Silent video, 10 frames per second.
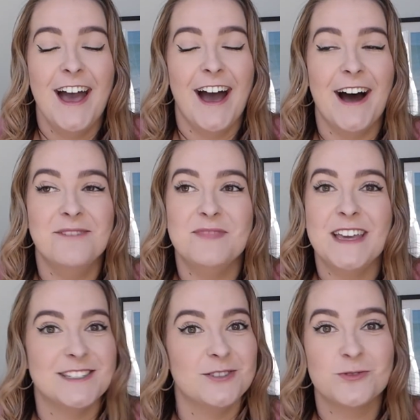
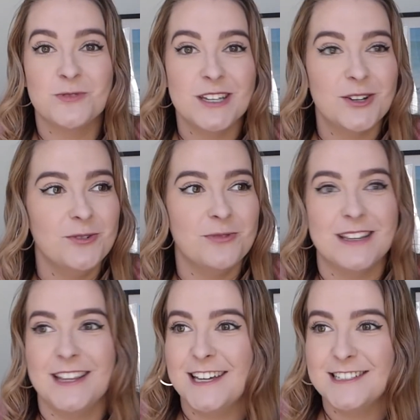Yes, it was really cool. We
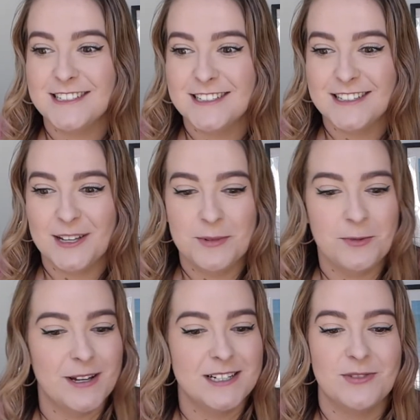landed and then we
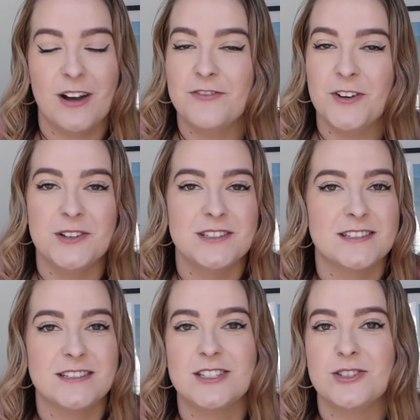went to our
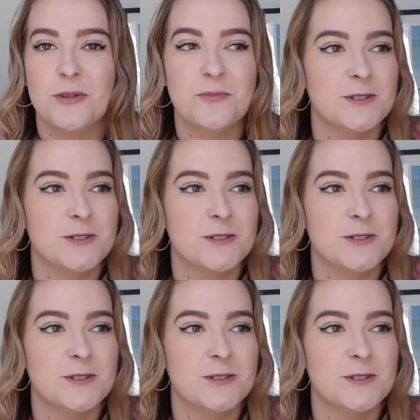first stop,